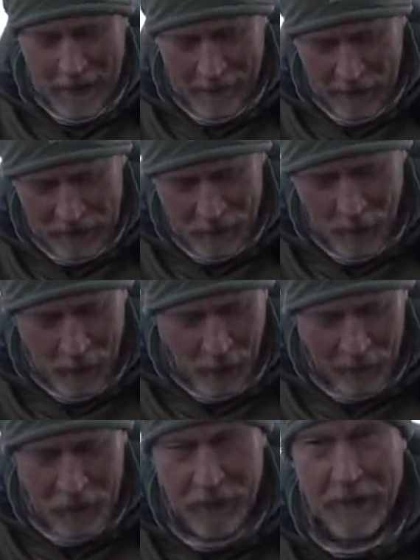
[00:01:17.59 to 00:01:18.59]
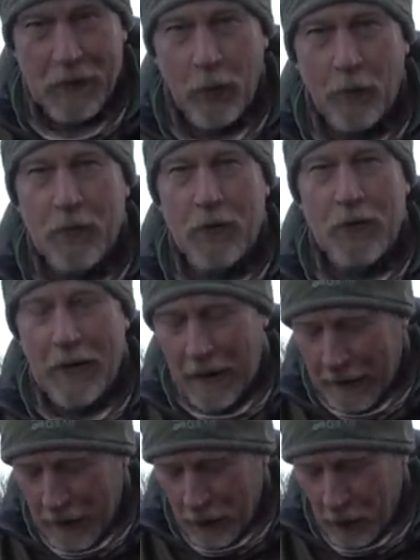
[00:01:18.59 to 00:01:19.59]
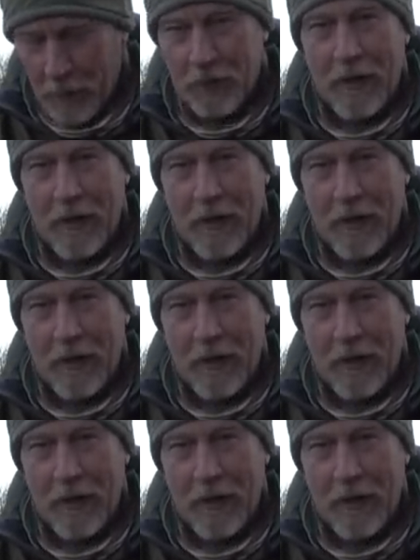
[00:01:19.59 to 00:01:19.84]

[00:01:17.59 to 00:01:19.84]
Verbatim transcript: I've had to wear oversized gloves because I can't get normal